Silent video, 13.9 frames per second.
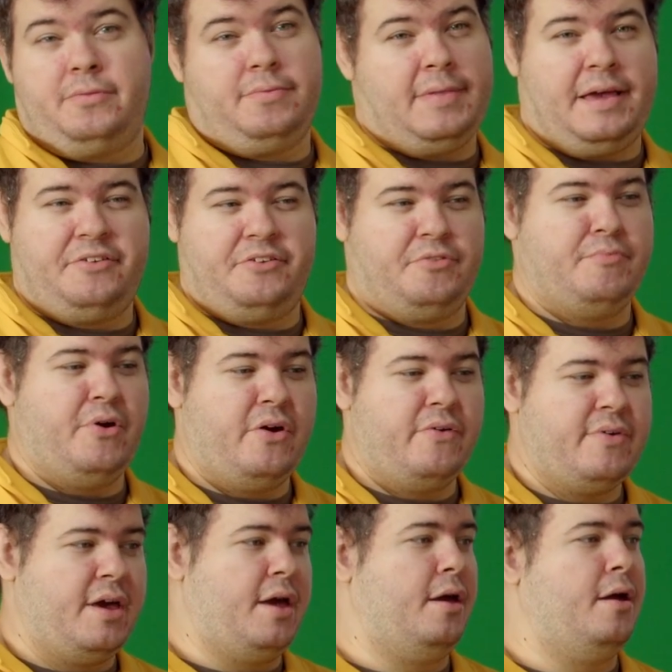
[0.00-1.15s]
That's just
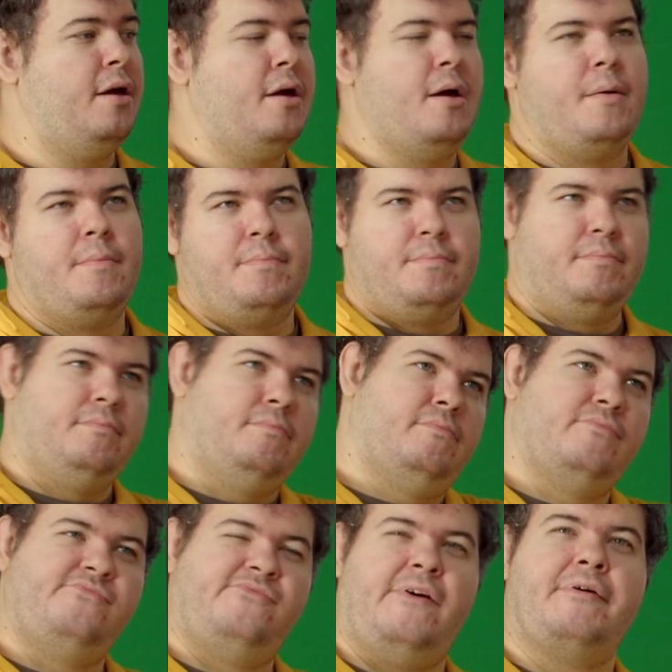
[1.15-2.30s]
moving
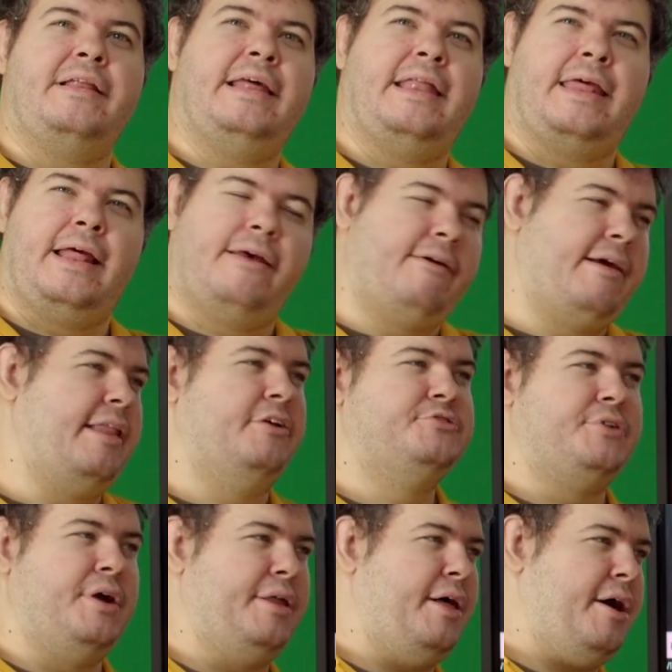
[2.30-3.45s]
very linearly in a
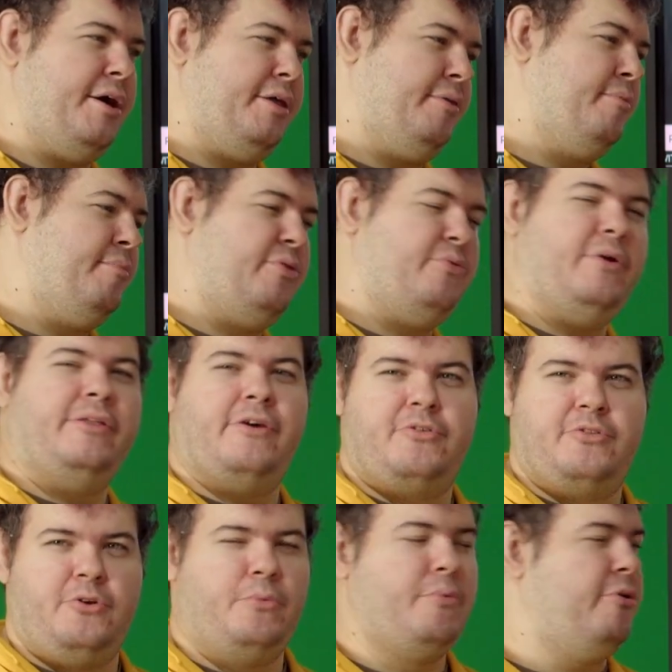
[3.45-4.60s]
straight line between those
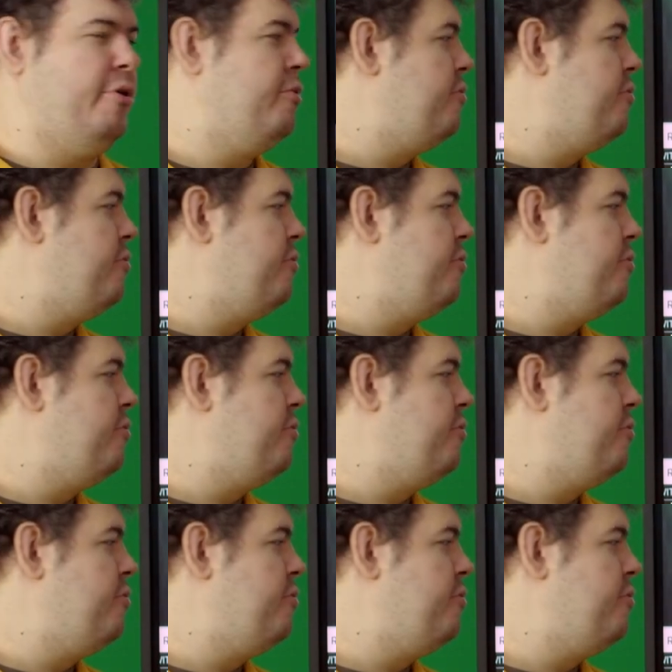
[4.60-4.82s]
2 points.